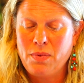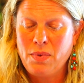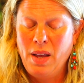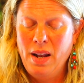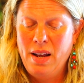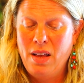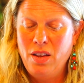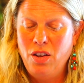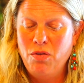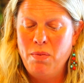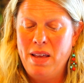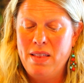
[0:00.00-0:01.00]
And now that
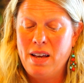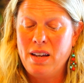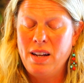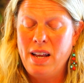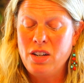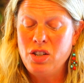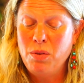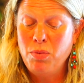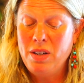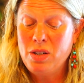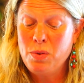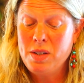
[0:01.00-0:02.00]
you've made that connection,
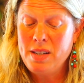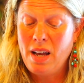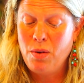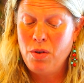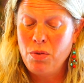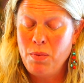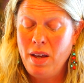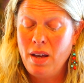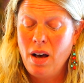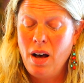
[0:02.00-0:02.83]
please recite with me.